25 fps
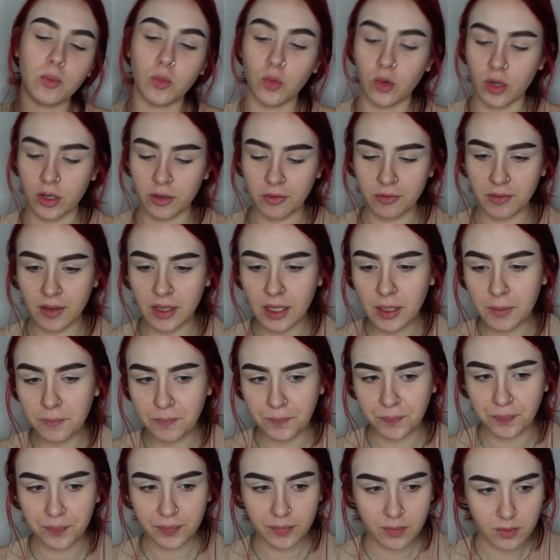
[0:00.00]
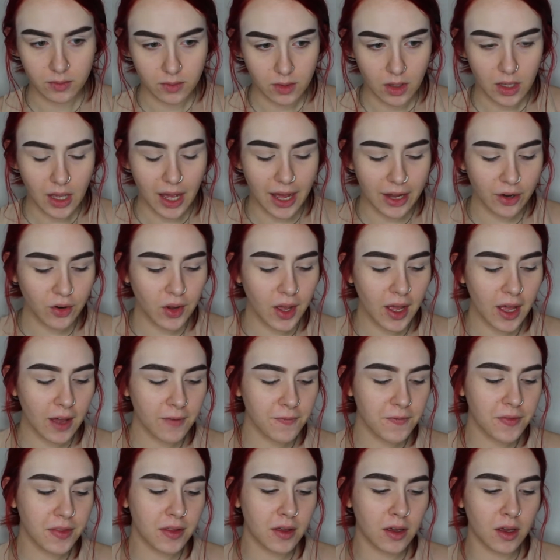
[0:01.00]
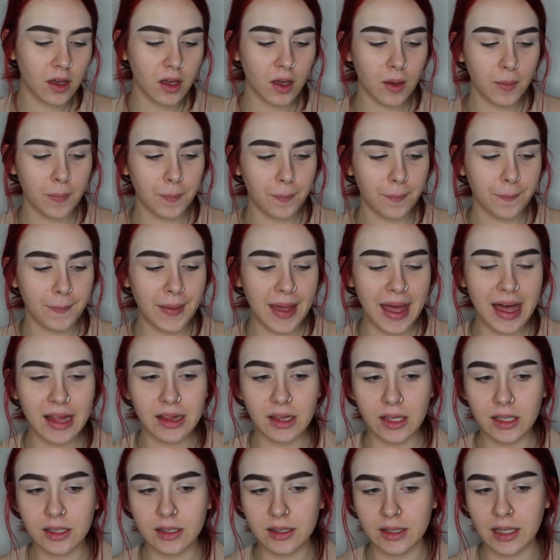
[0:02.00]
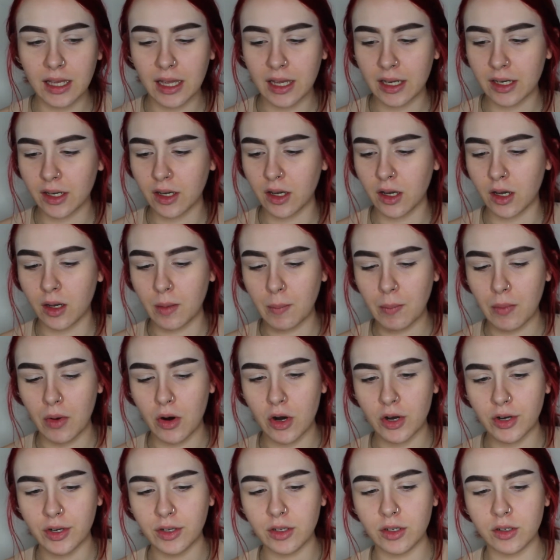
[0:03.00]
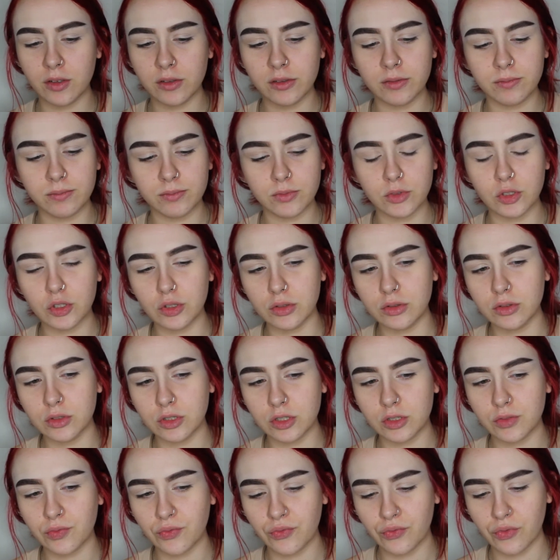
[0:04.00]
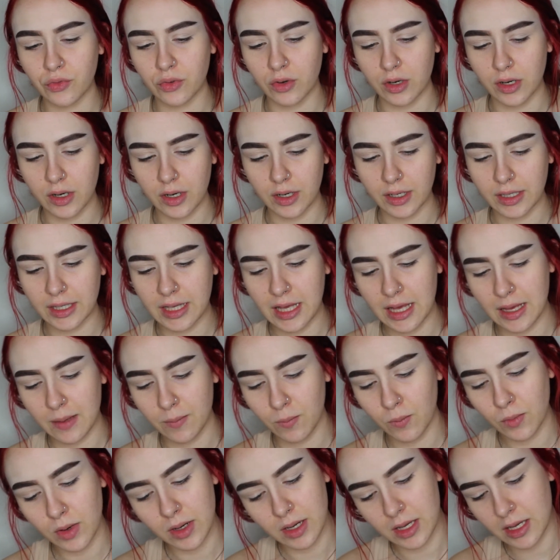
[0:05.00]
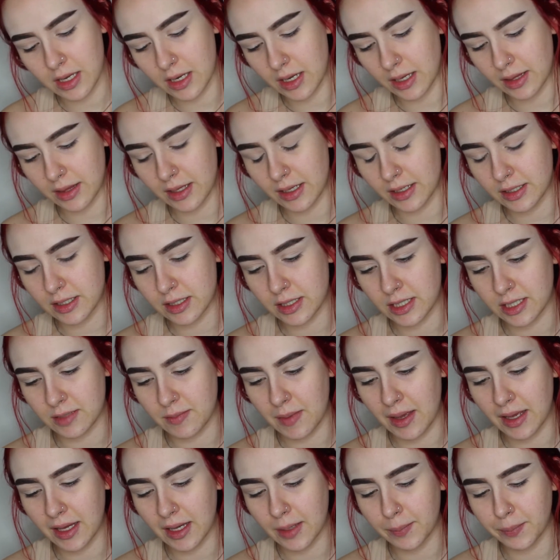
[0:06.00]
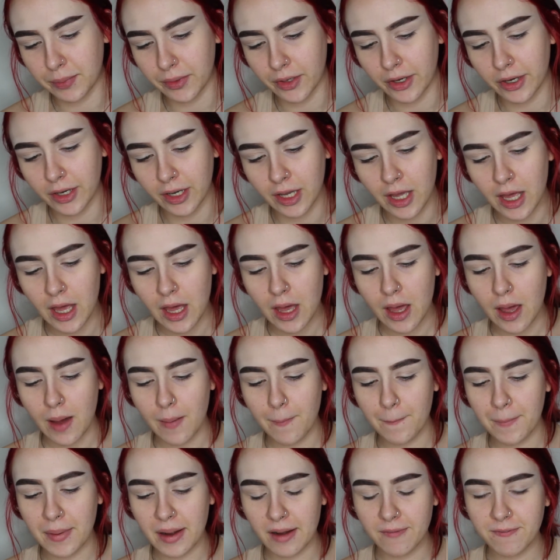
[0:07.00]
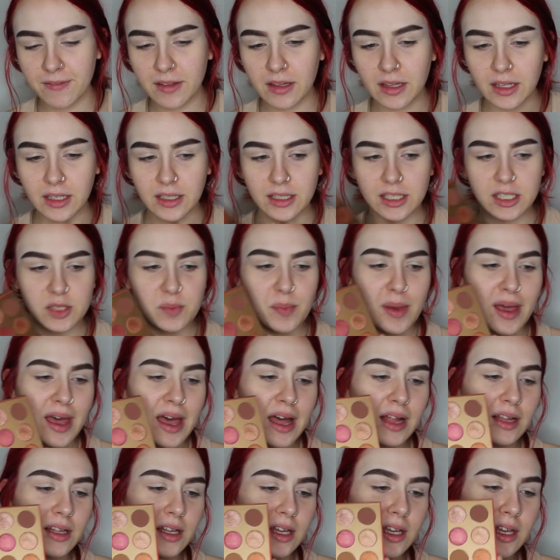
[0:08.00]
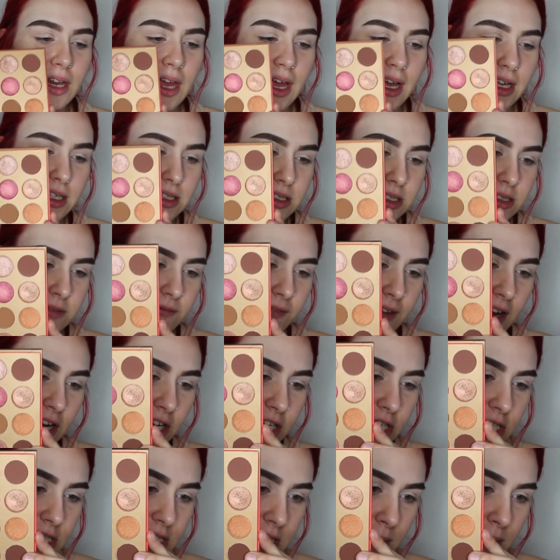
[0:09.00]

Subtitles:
MORPHE. I don't have the palette that Mario used for Kim when he did this makeup look, but I feel like this palette has very